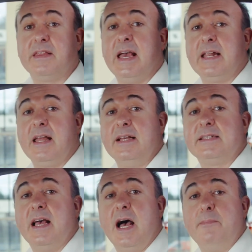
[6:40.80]
the
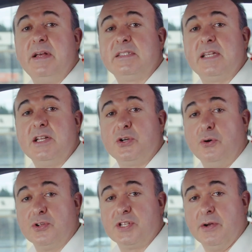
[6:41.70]
headlights are best set to
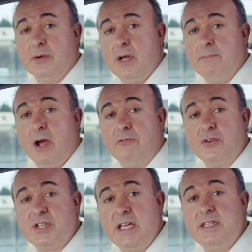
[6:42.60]
auto by
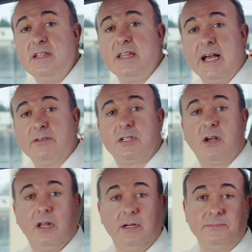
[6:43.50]
rotating the outer
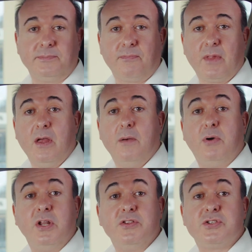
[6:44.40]
collar.
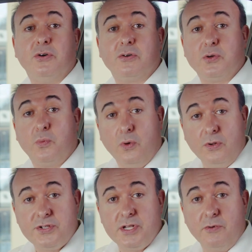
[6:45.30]
Pulling the stalk
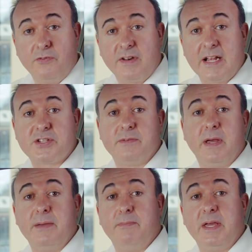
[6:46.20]
towards you will flash the
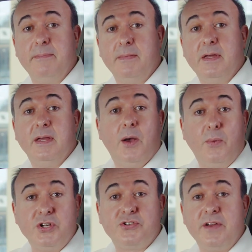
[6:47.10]
main beam, and
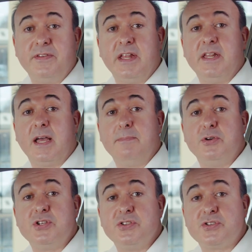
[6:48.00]
when driving at night,
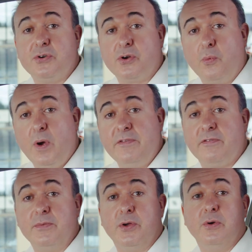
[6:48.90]
pushing the stalk away
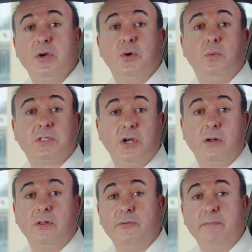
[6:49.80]
from you will
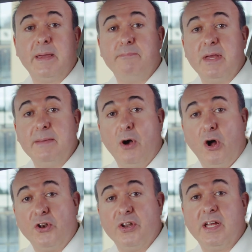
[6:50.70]
toggle the main beam
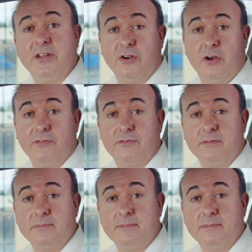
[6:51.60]
on and off.